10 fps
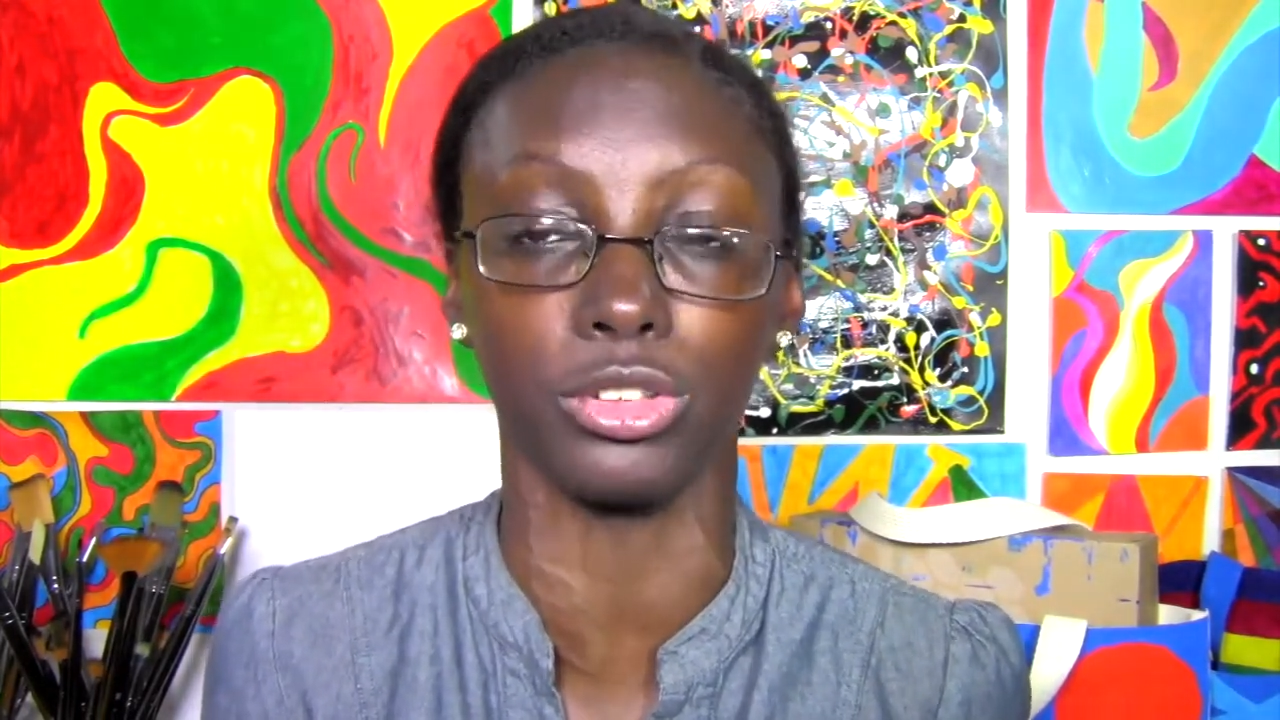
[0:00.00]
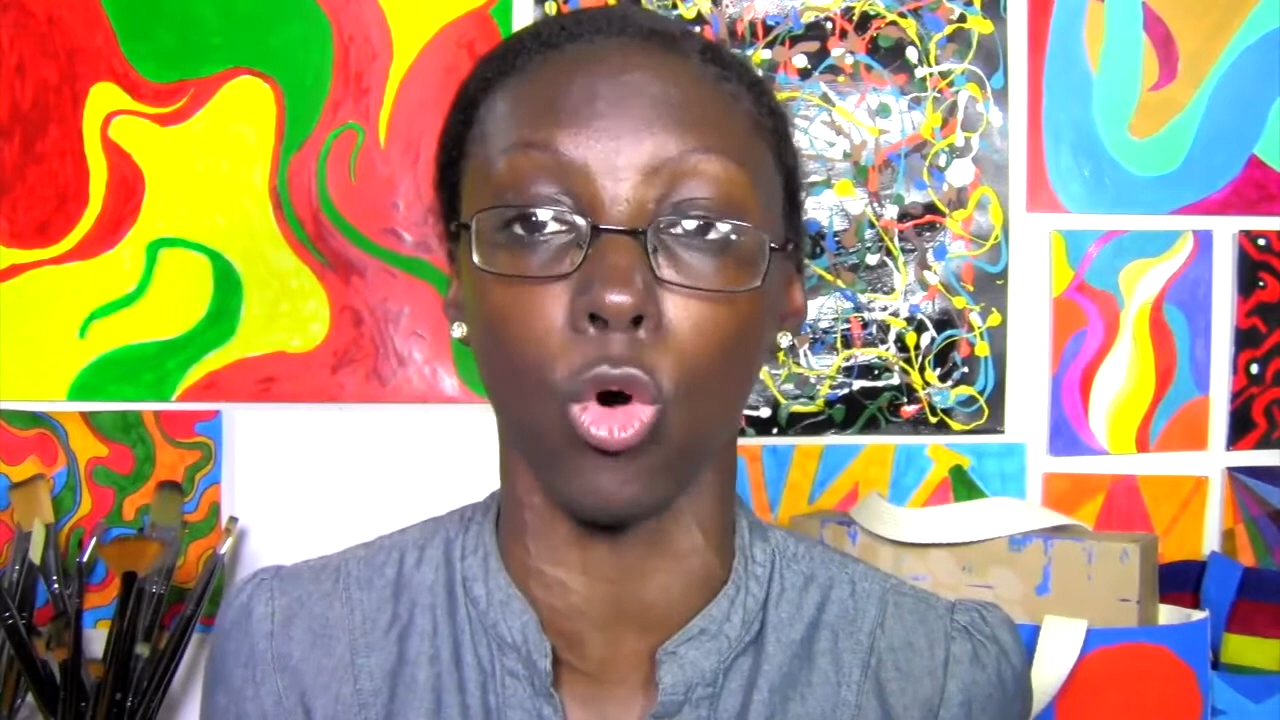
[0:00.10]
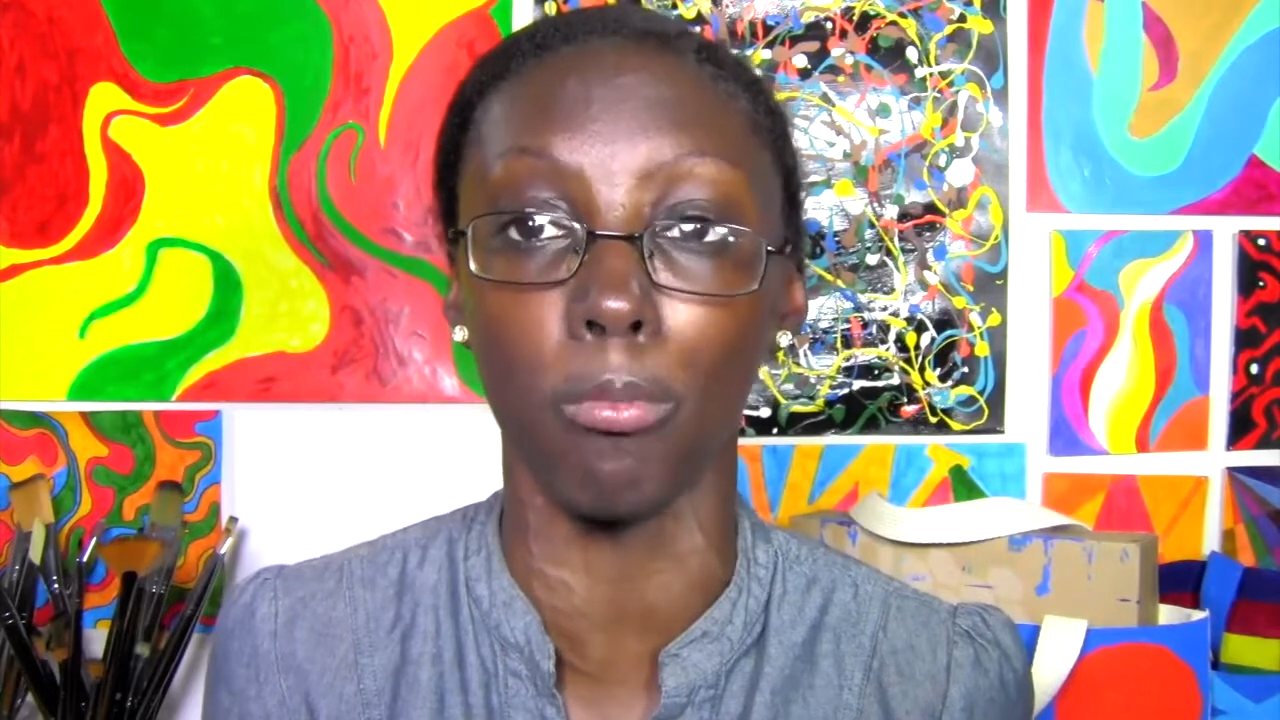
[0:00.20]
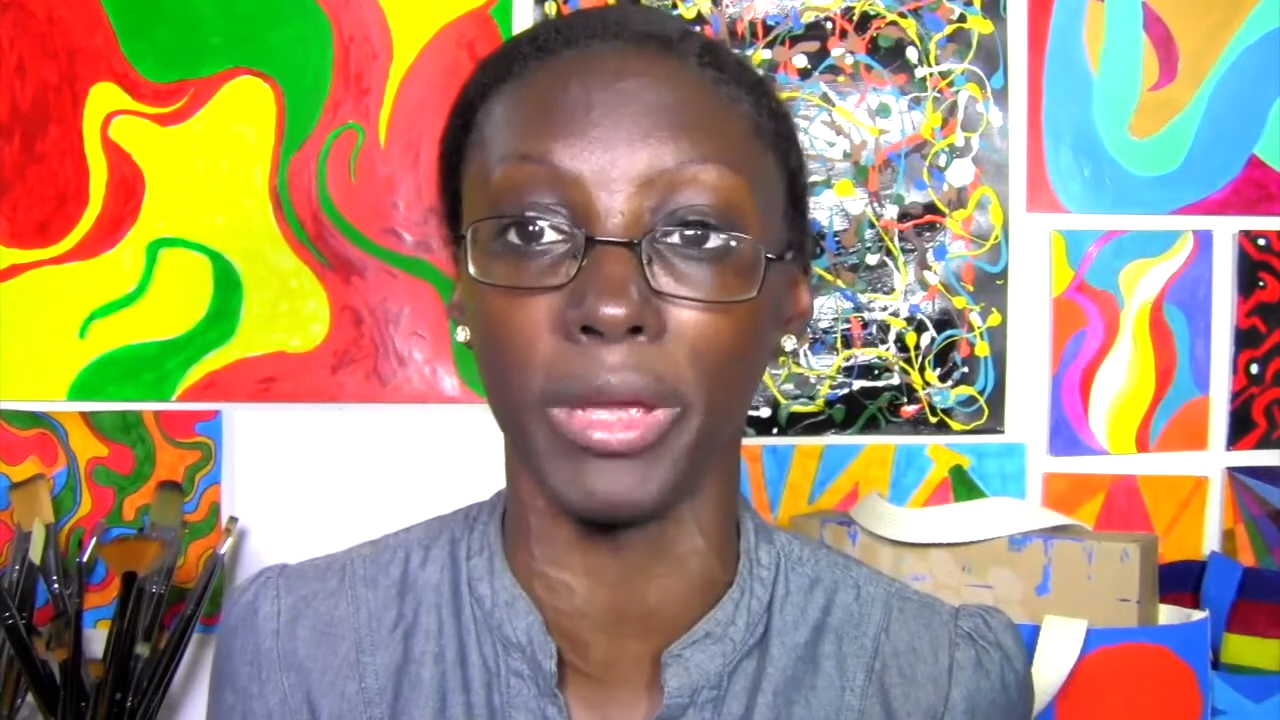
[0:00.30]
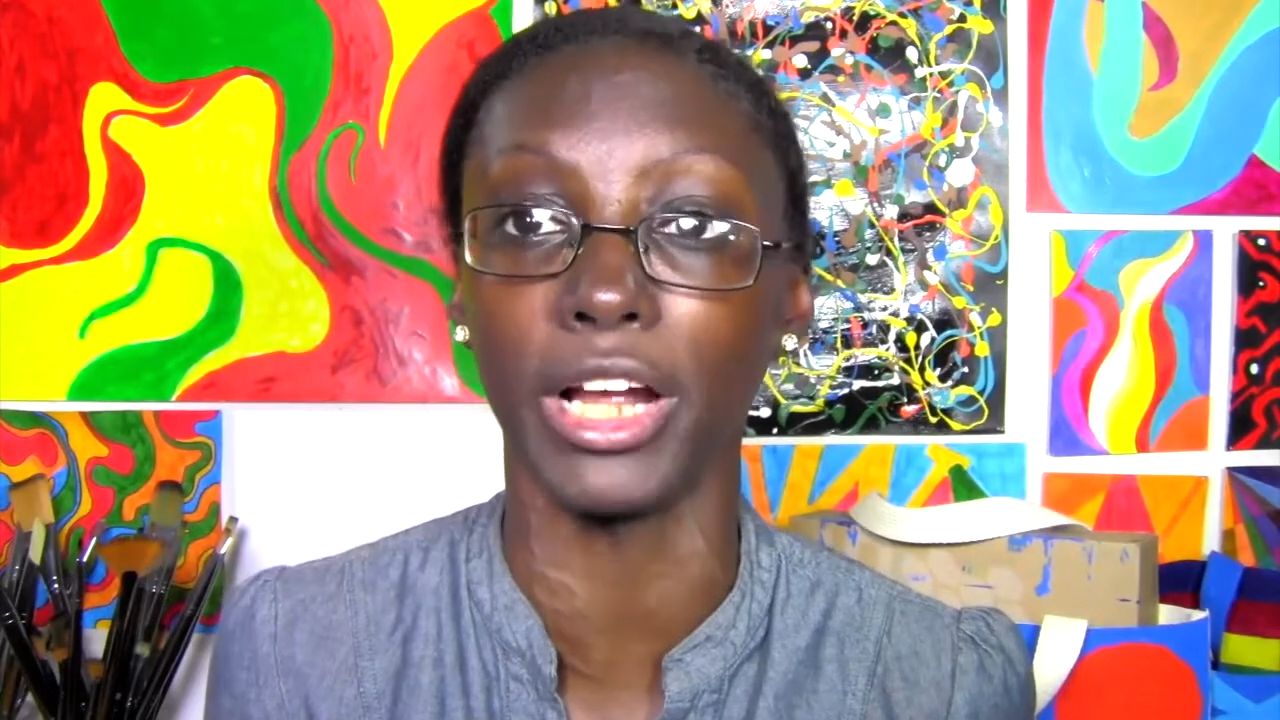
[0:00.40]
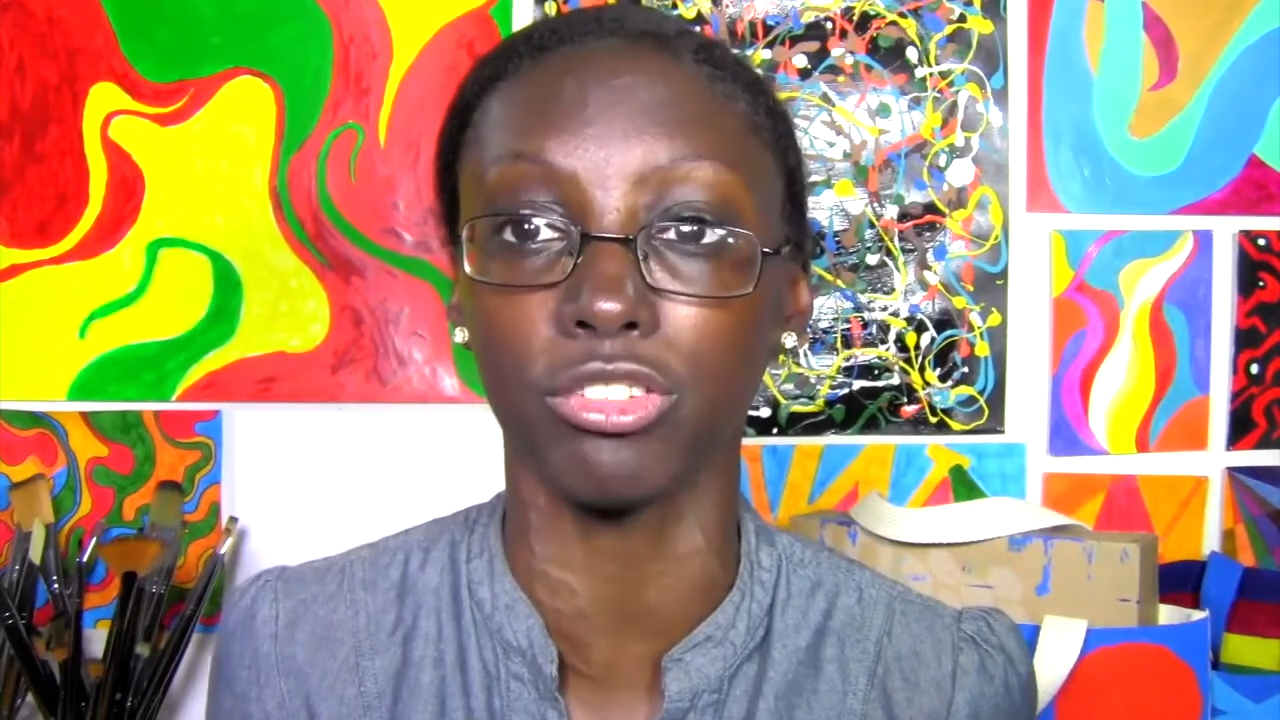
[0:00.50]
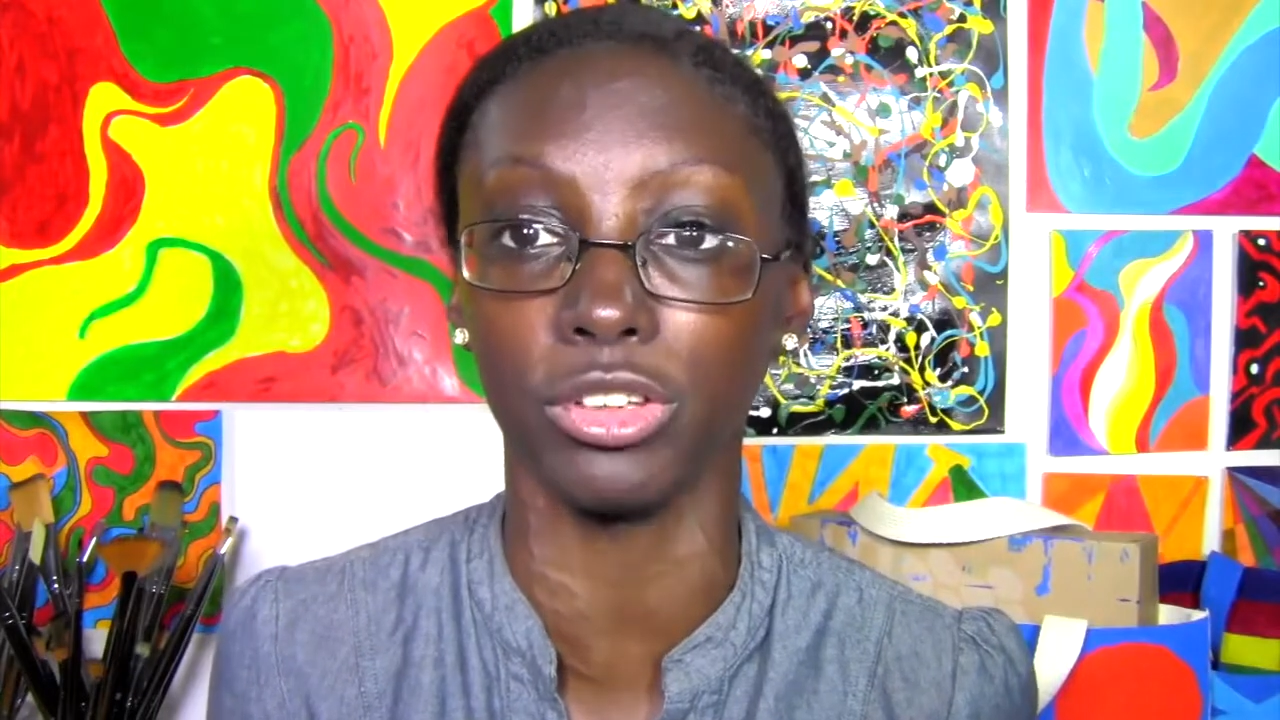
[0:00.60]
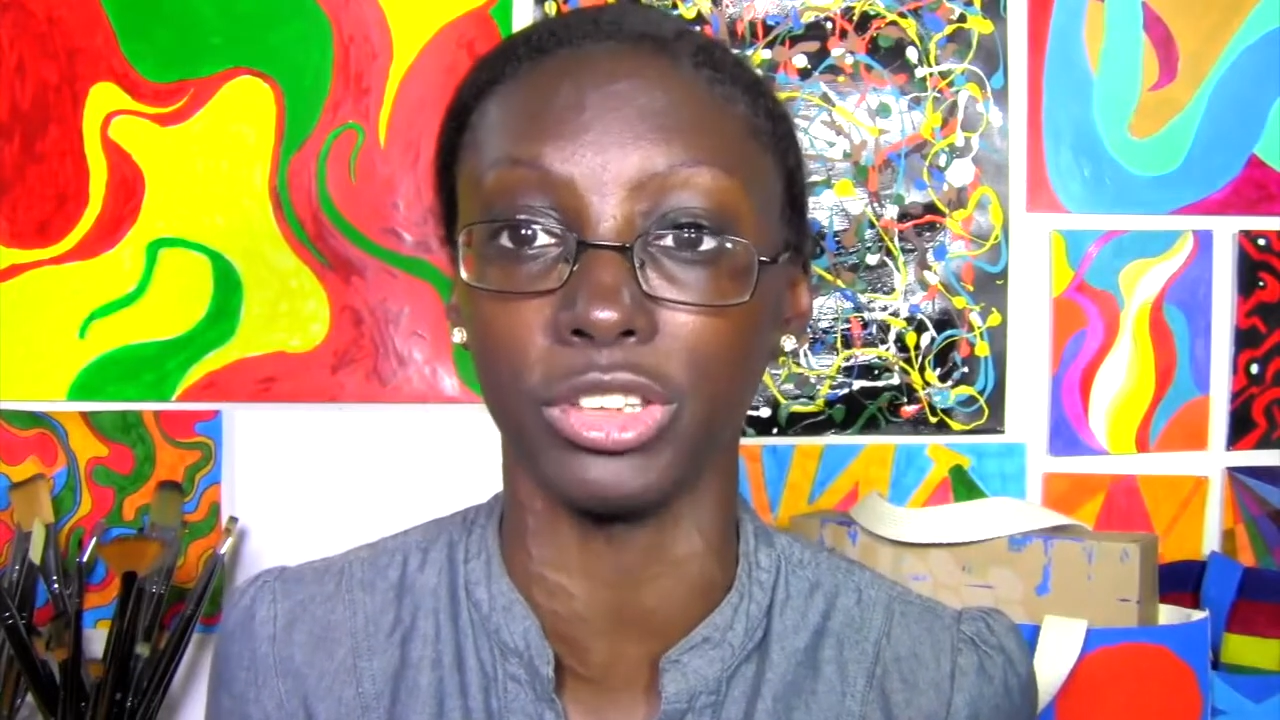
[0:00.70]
don't match